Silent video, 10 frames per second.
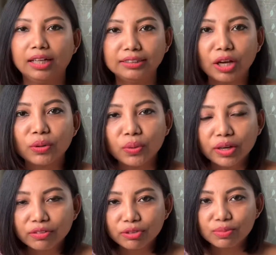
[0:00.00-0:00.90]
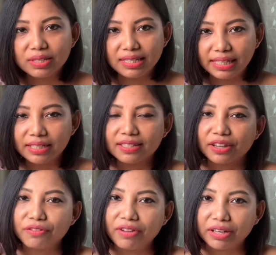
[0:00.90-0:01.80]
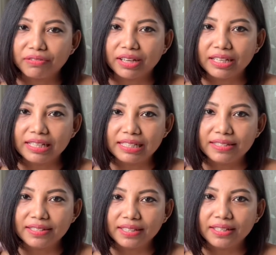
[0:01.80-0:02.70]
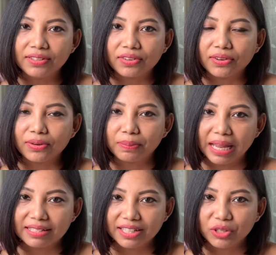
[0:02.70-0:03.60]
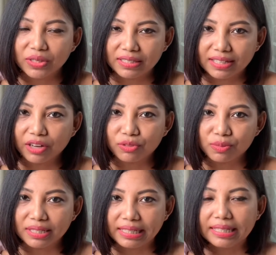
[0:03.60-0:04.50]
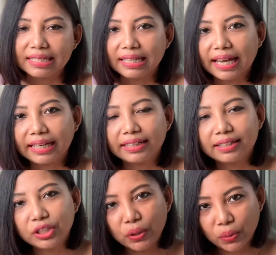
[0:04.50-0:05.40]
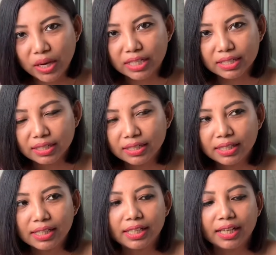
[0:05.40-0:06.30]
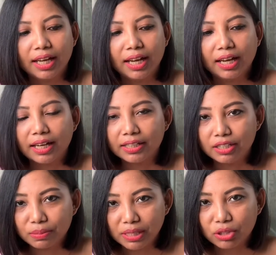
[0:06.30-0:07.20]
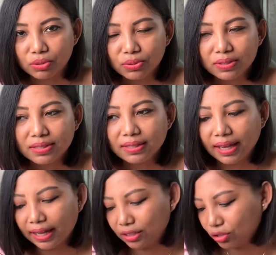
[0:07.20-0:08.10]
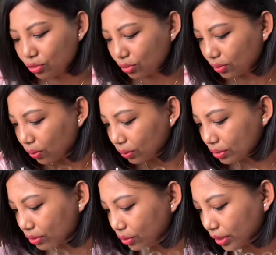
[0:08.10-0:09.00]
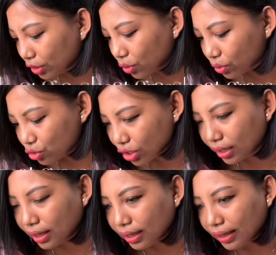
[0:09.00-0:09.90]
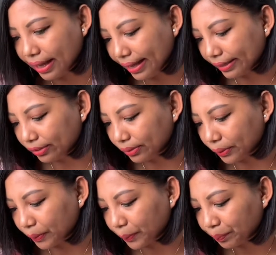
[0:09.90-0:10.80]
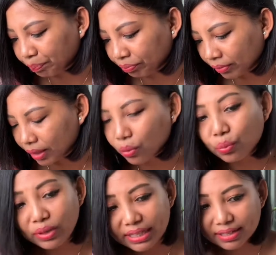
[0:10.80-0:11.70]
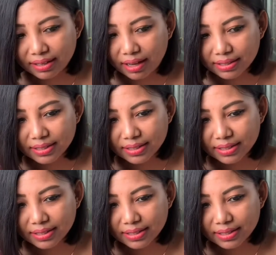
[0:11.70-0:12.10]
Now, growing from seeds, there are very, very easy plants that you can start from seeds, like coriander, tomatoes, and also you can grow chana and wheatgrass.